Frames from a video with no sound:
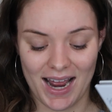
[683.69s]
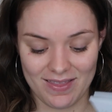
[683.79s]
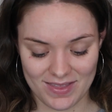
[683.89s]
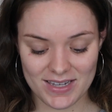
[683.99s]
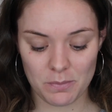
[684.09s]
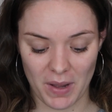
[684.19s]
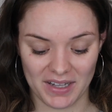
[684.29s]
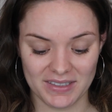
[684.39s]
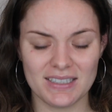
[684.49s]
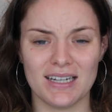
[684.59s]
And this
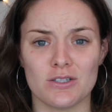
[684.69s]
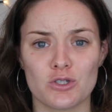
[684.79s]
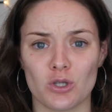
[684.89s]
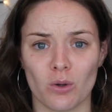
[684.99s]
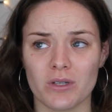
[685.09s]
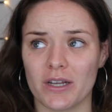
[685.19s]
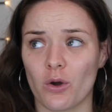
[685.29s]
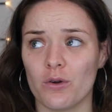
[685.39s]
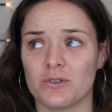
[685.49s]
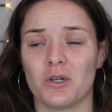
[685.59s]
palette has sold like
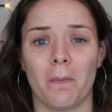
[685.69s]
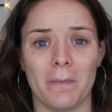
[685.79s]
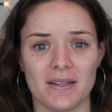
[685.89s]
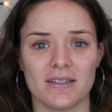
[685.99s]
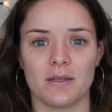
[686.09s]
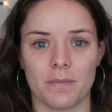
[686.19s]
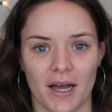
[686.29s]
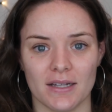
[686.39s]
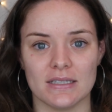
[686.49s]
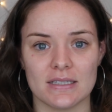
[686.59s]
over 1 million
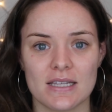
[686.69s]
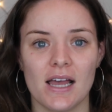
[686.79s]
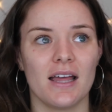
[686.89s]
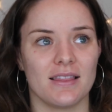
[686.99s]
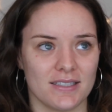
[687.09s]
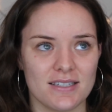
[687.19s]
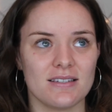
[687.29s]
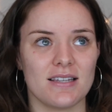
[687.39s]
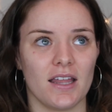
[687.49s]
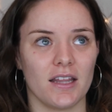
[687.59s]
palettes. That
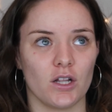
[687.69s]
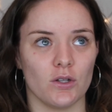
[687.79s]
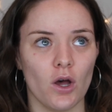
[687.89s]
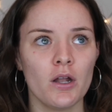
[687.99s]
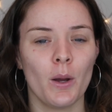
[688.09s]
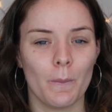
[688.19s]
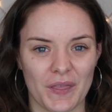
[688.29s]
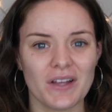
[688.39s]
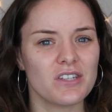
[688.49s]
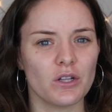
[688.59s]
doesn't sound like a lot, but
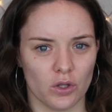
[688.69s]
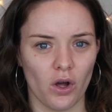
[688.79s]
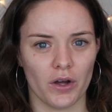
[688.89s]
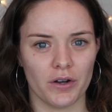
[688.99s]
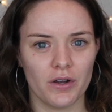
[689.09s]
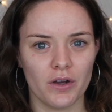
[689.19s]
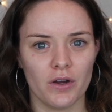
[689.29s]
that's a lot.